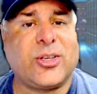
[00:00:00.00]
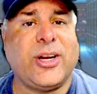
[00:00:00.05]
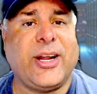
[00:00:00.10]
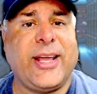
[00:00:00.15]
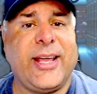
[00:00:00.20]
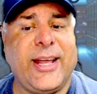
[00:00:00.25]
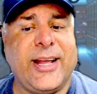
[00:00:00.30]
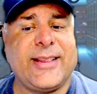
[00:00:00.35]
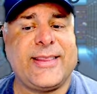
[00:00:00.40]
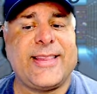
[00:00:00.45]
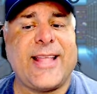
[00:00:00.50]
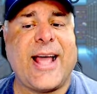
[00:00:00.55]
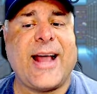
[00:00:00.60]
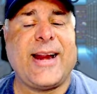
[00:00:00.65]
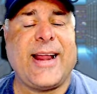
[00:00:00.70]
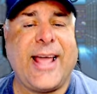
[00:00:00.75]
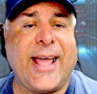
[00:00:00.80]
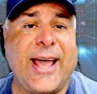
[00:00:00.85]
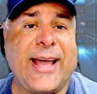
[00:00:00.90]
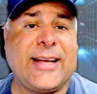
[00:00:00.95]
to hit
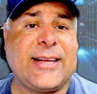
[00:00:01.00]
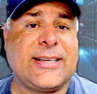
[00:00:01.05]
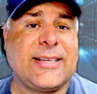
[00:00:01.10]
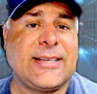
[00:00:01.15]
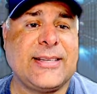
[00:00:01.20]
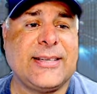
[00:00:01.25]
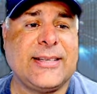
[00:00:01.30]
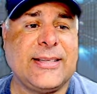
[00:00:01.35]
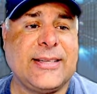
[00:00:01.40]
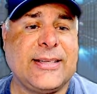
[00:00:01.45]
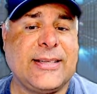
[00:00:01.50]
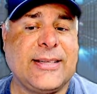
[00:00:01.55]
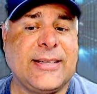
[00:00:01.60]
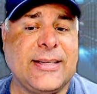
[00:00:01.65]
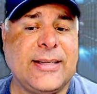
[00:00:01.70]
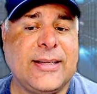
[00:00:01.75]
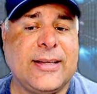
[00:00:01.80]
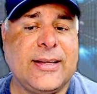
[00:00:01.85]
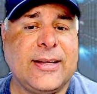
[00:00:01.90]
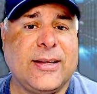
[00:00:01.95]
that hex,
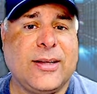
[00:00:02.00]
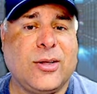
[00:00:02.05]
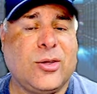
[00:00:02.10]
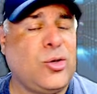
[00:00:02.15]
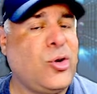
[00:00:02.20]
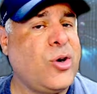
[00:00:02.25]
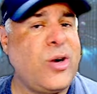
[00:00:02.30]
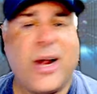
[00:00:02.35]
you're